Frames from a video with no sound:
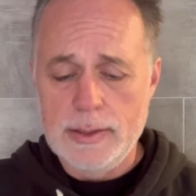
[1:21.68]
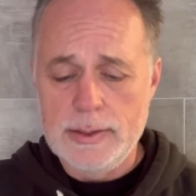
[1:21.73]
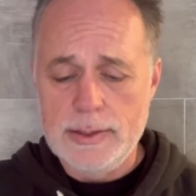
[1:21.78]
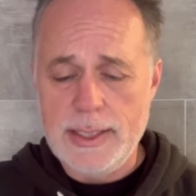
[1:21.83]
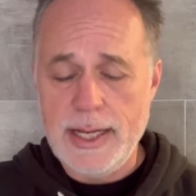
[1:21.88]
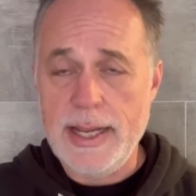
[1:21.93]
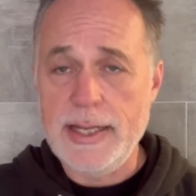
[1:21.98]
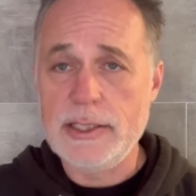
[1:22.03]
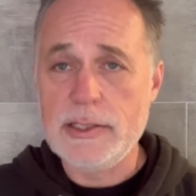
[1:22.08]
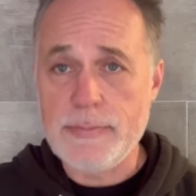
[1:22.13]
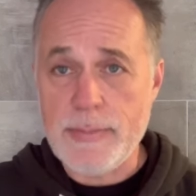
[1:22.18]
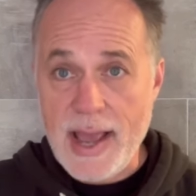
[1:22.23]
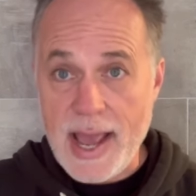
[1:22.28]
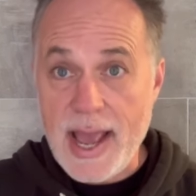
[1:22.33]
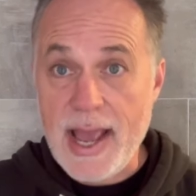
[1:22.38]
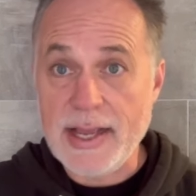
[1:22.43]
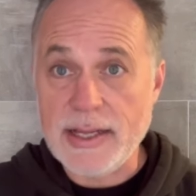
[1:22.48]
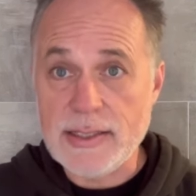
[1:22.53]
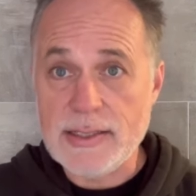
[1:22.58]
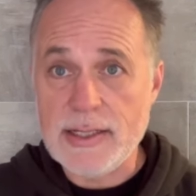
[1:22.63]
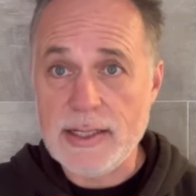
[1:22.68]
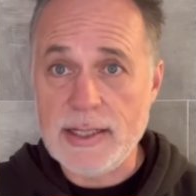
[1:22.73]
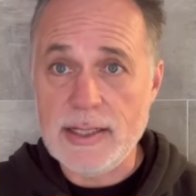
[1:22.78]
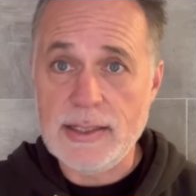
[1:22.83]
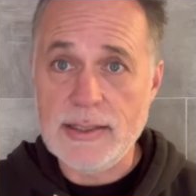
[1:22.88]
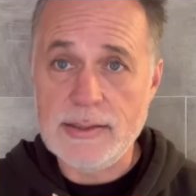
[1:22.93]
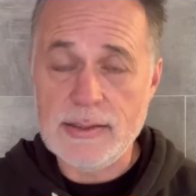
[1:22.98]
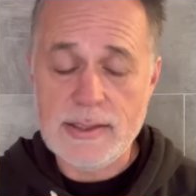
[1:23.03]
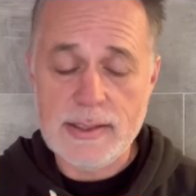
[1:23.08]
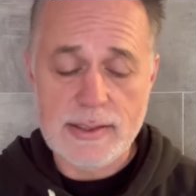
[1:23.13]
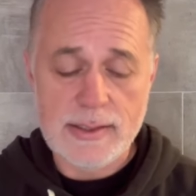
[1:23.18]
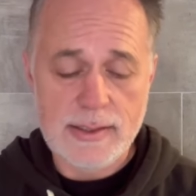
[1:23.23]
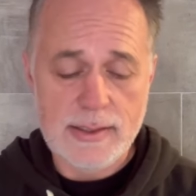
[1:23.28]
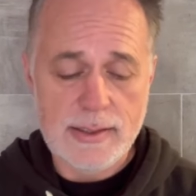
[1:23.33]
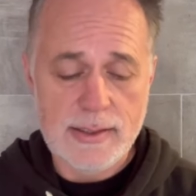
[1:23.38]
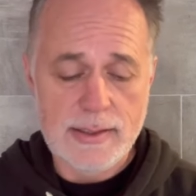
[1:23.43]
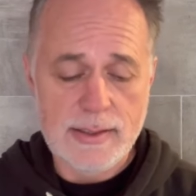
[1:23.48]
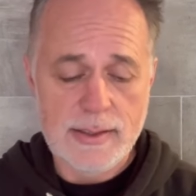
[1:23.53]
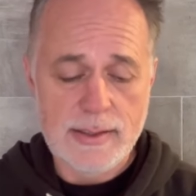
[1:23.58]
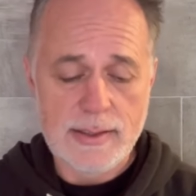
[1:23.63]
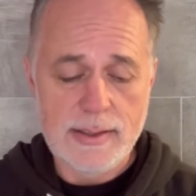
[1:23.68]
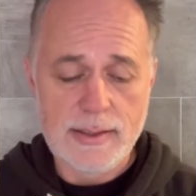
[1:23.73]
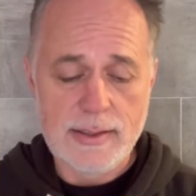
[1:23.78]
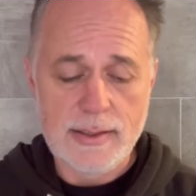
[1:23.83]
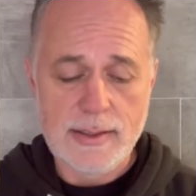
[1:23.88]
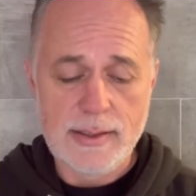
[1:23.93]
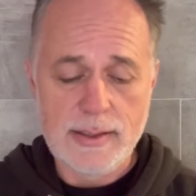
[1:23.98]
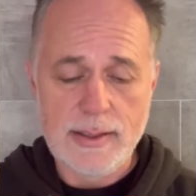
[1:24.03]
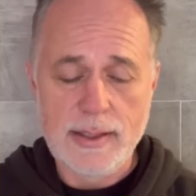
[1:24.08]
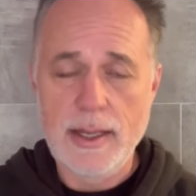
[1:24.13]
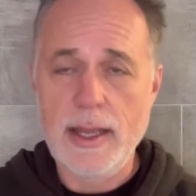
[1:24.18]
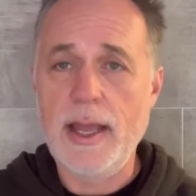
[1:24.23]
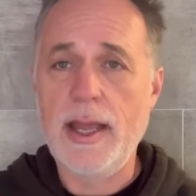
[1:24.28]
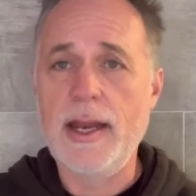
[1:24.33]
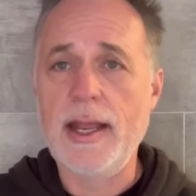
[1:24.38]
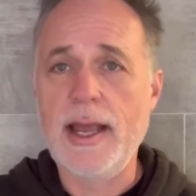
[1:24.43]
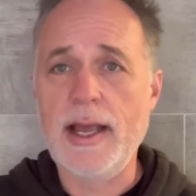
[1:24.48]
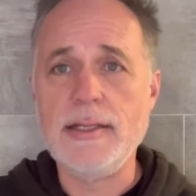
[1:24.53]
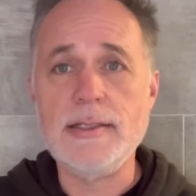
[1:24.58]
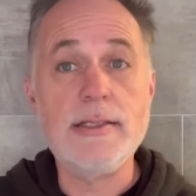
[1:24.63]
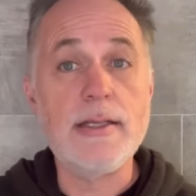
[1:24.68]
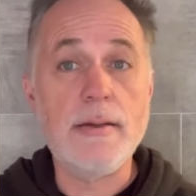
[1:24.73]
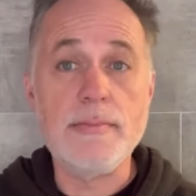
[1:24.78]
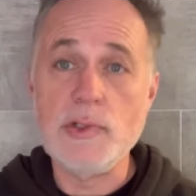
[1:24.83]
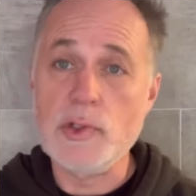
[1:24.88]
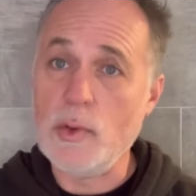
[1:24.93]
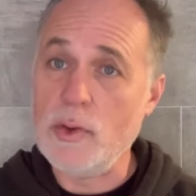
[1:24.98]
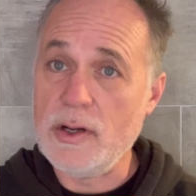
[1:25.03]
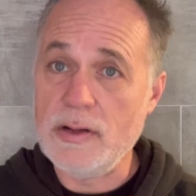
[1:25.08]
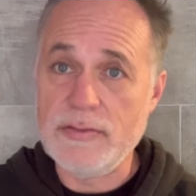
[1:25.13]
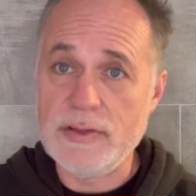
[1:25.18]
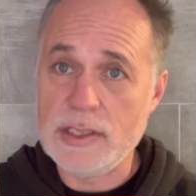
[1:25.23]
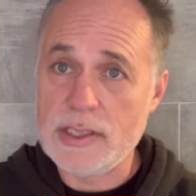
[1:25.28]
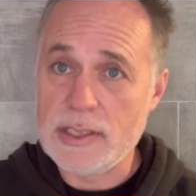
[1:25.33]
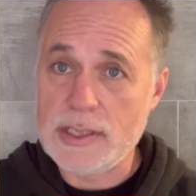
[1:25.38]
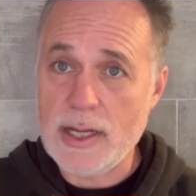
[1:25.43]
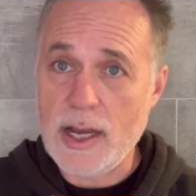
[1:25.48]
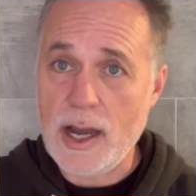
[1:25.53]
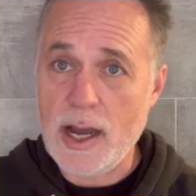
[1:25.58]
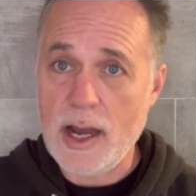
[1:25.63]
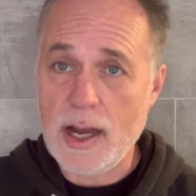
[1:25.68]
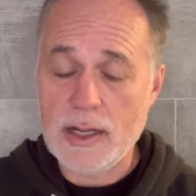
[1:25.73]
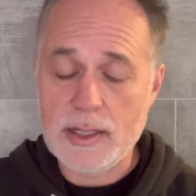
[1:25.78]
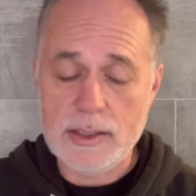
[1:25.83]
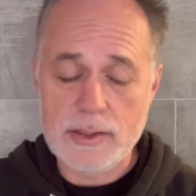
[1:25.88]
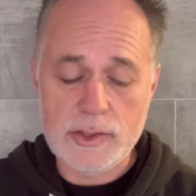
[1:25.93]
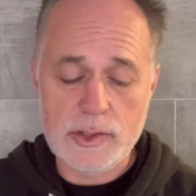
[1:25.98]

takes magazines, and has some sort of a stock.